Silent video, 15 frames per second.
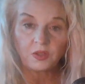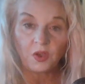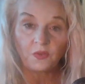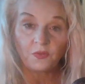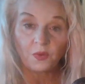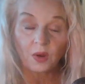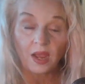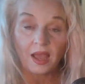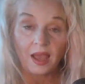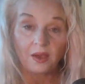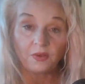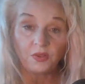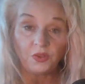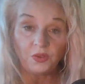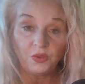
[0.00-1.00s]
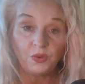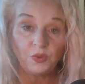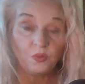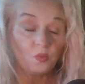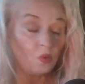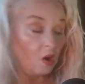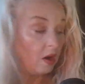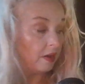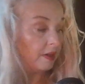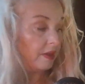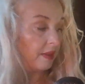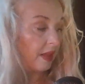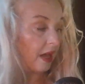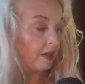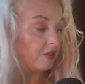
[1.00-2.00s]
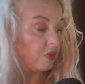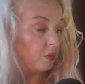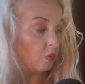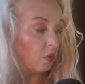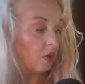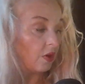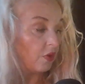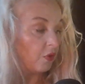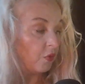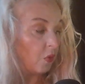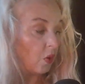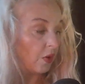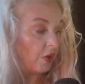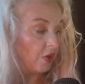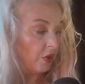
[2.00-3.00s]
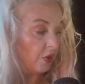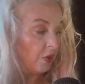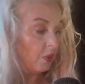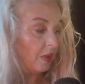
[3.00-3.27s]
for how you want that to work for you,